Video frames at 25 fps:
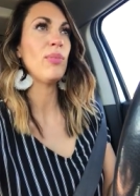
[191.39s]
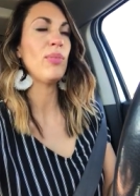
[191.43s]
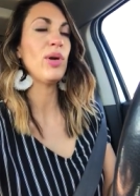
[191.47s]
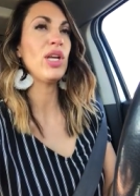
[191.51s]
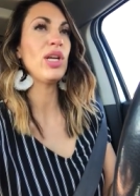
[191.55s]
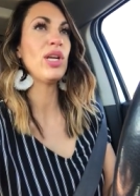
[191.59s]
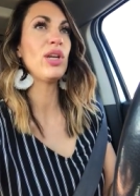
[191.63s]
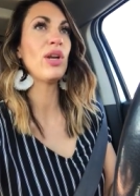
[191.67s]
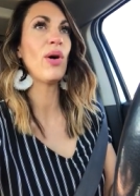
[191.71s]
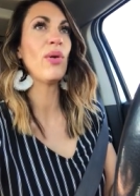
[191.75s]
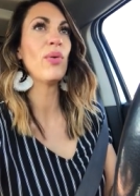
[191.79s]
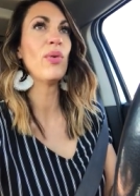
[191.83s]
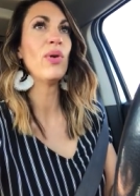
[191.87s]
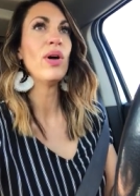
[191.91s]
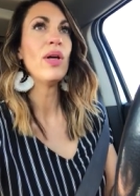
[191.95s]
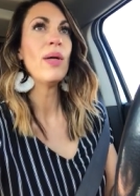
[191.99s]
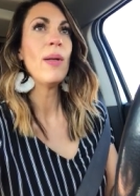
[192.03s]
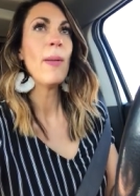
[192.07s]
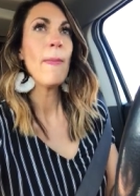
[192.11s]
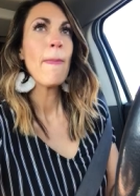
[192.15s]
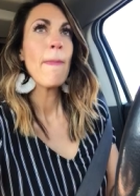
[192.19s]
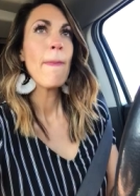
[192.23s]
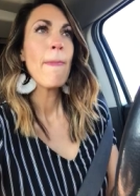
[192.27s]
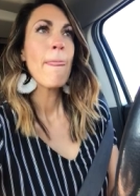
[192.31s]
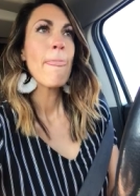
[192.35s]
but you know
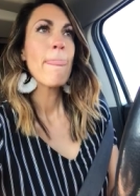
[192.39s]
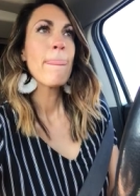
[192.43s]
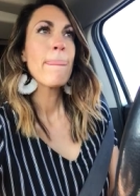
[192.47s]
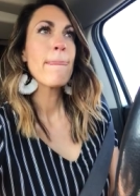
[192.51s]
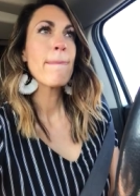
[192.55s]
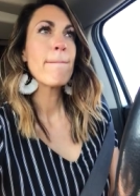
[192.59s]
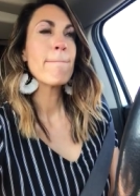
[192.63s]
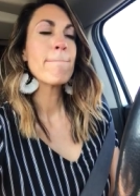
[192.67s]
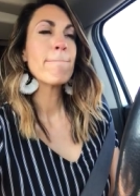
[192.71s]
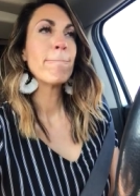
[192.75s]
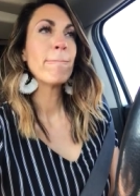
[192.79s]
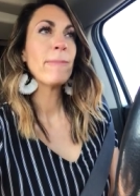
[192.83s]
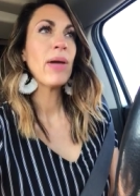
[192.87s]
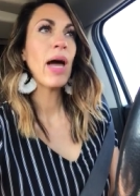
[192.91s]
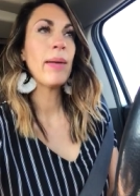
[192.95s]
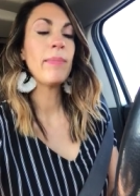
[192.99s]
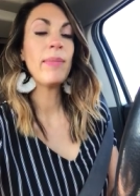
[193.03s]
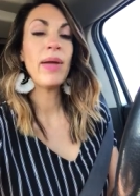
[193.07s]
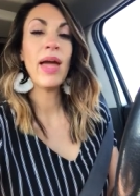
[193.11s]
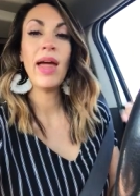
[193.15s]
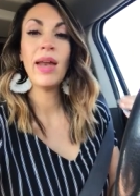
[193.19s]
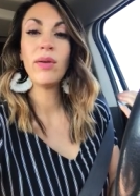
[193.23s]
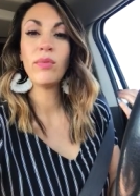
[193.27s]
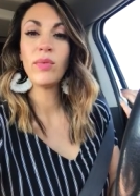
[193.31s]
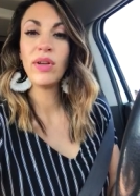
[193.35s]
I'm,
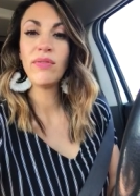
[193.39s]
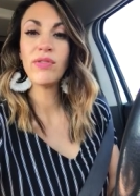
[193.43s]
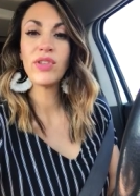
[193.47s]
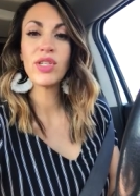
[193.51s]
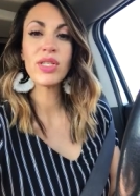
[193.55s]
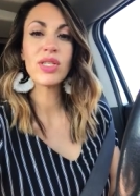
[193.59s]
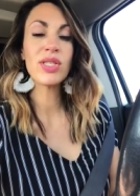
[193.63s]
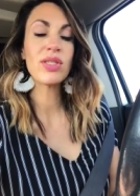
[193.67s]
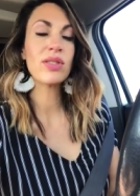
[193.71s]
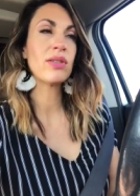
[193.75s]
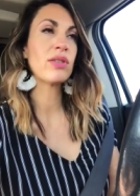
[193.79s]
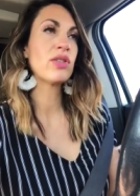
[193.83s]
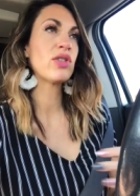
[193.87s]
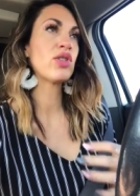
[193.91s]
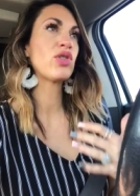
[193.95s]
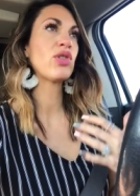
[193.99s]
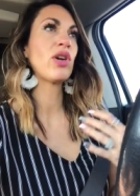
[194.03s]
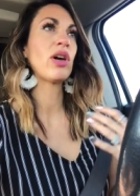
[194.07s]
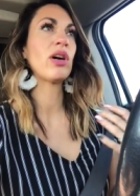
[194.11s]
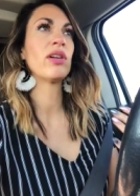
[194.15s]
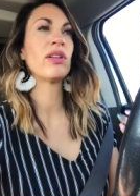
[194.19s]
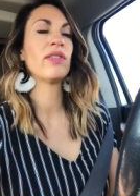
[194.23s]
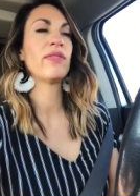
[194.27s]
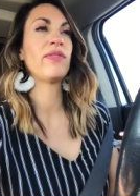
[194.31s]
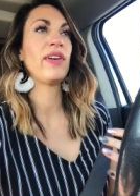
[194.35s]
and we've just
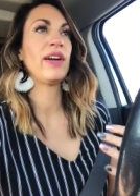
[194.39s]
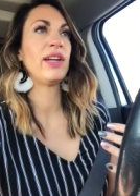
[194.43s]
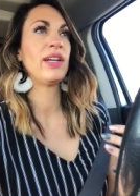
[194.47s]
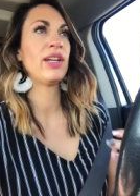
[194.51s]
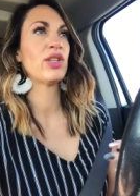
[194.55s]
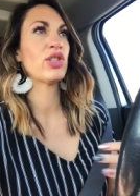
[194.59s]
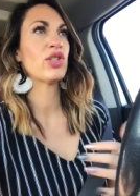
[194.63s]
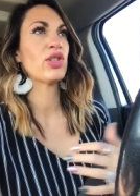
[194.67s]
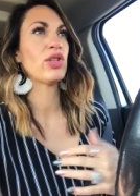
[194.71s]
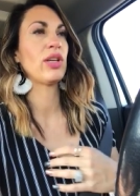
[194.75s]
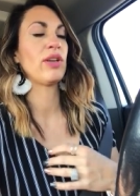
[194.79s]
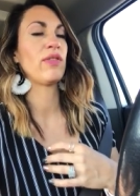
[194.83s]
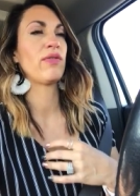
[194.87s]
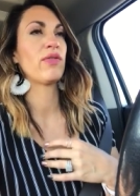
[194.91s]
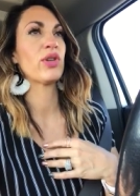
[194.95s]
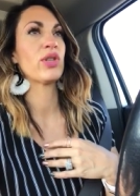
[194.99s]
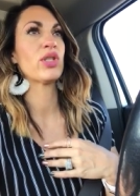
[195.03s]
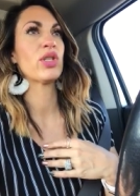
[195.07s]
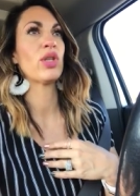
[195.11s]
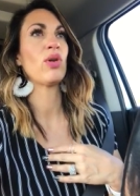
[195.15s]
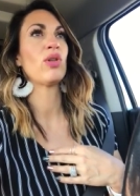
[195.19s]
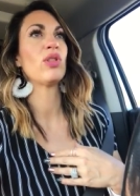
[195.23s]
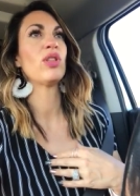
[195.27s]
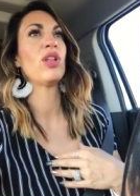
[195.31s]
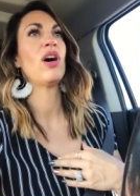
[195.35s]
struggled financially for
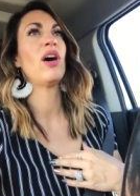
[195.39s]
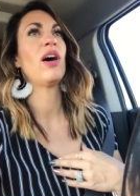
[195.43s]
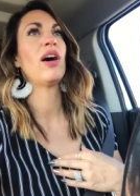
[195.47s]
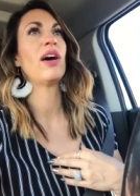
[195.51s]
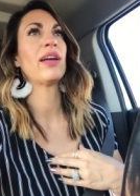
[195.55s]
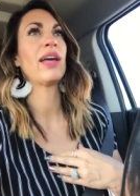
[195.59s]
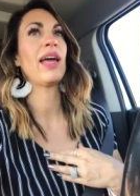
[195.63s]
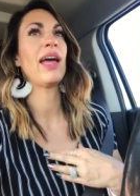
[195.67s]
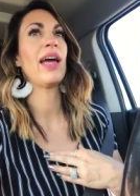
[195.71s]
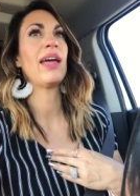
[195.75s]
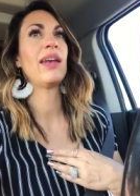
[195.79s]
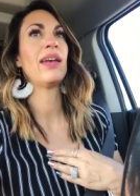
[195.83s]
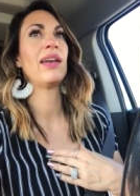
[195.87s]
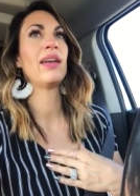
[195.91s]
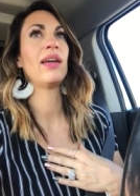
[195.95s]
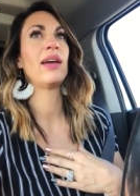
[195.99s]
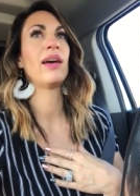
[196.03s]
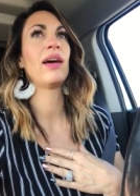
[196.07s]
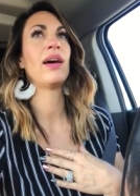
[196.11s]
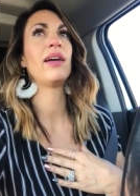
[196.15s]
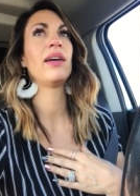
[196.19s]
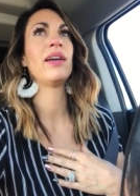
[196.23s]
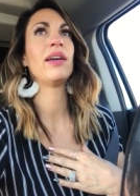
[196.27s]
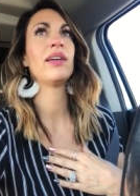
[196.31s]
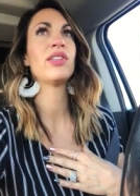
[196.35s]
so long and
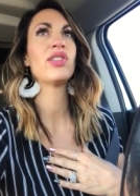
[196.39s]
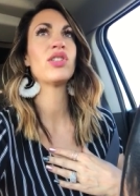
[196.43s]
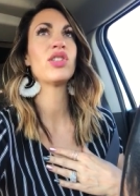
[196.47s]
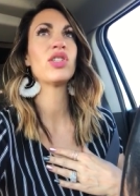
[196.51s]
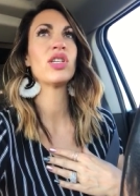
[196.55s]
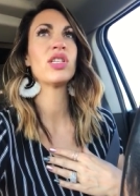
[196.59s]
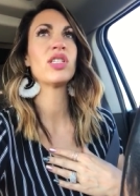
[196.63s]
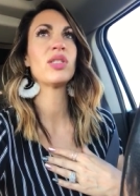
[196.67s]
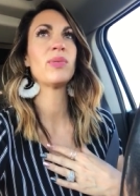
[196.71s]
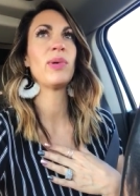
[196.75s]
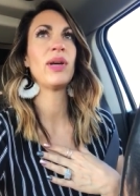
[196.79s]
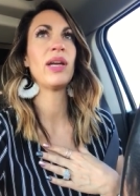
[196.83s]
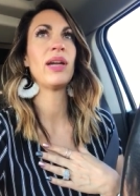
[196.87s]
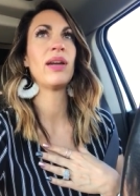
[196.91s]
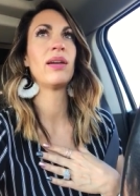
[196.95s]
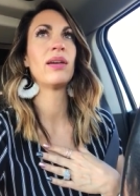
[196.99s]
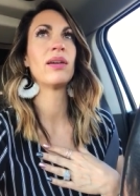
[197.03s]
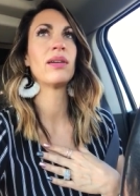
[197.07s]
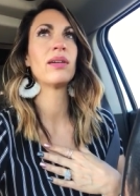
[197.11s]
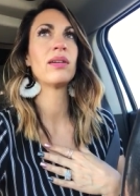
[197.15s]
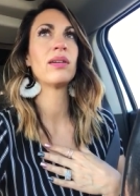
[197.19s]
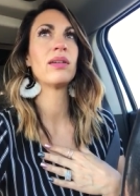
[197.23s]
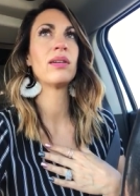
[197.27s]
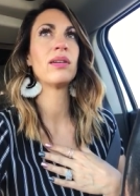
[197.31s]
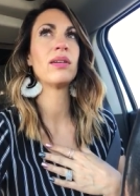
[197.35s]
it's just been
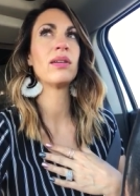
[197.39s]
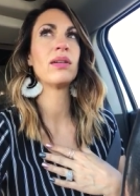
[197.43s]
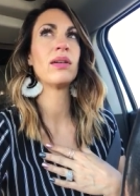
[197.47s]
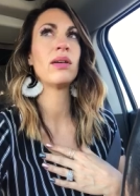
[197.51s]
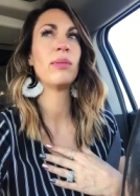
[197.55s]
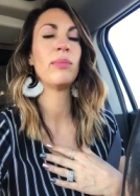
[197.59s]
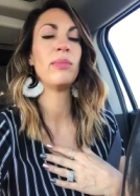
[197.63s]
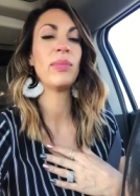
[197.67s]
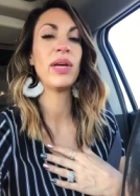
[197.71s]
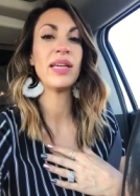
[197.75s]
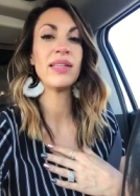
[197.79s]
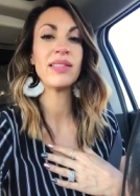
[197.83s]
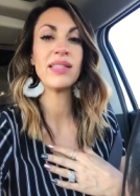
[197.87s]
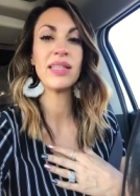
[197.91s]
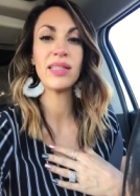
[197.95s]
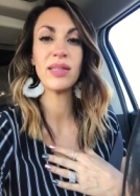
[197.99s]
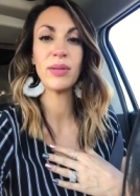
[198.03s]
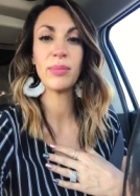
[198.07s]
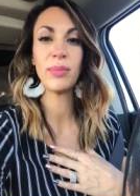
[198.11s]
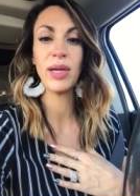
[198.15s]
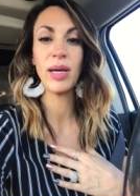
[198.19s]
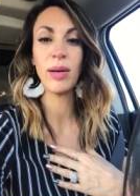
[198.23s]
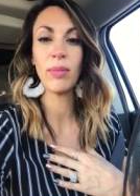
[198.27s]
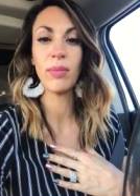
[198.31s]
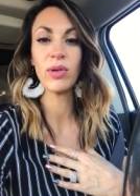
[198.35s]
amazing
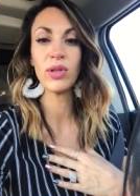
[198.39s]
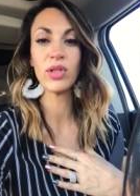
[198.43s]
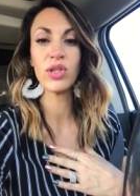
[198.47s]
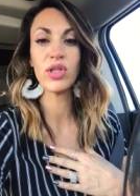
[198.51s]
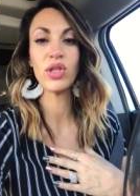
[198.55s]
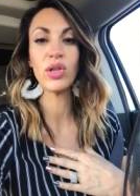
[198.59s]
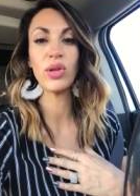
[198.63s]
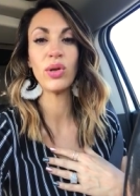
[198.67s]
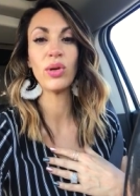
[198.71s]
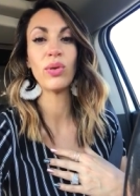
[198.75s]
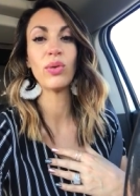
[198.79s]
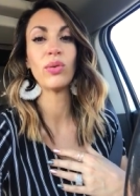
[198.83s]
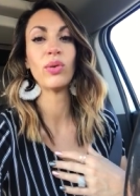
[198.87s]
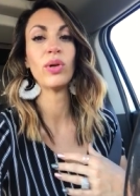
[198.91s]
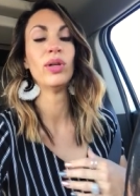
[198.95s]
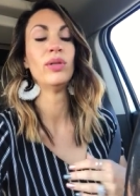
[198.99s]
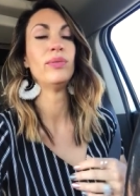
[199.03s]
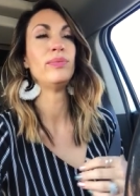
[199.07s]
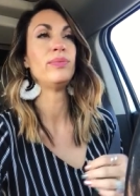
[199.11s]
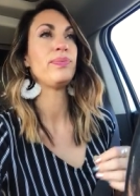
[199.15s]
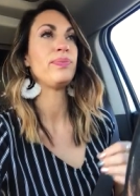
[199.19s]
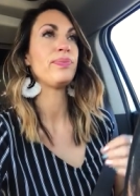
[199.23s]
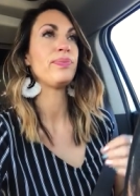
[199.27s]
to be able to